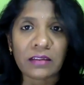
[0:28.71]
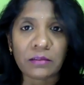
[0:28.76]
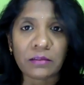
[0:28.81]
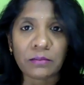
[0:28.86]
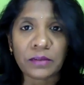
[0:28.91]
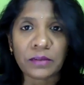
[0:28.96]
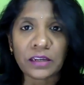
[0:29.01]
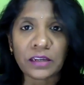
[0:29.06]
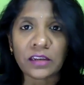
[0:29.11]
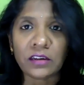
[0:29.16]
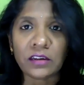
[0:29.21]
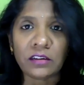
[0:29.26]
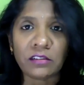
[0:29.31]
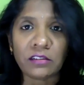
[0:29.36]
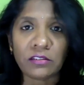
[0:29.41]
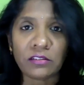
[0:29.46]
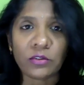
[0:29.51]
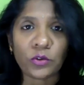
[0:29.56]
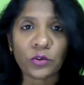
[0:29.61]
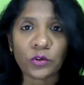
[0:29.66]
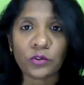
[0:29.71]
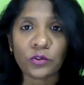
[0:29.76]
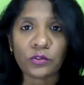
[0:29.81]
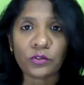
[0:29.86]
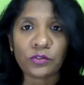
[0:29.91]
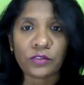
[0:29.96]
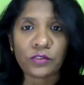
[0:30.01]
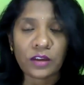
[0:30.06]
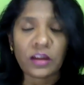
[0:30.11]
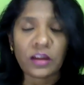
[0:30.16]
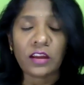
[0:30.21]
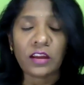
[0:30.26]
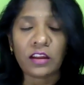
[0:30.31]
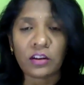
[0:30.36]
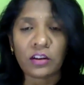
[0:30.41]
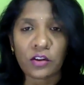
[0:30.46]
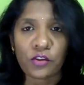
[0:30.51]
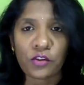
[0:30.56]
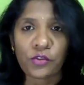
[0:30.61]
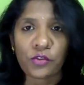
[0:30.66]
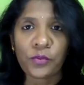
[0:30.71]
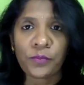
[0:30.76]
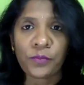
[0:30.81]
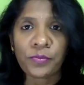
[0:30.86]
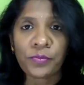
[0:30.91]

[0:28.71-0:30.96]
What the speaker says: beginners of English.